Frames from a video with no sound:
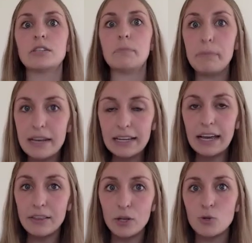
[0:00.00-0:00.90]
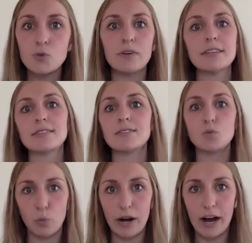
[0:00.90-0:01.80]
to mitigate those
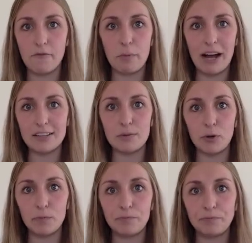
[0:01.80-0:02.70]
risks wherever possible.